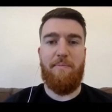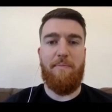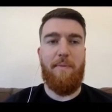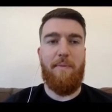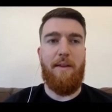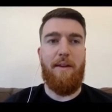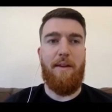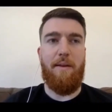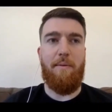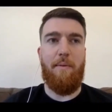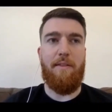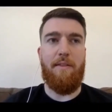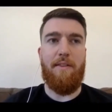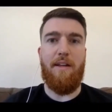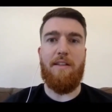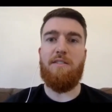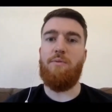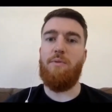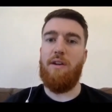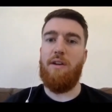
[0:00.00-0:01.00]
Um, and
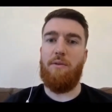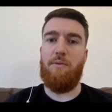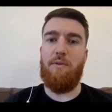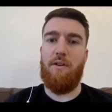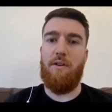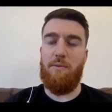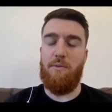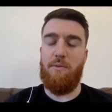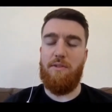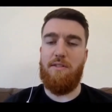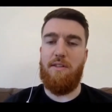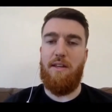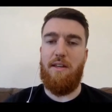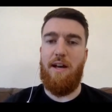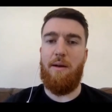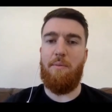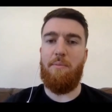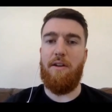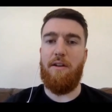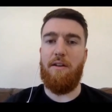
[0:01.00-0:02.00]
that's what I, I would see
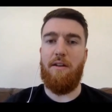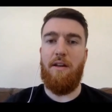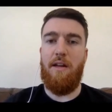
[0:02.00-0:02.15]
happening.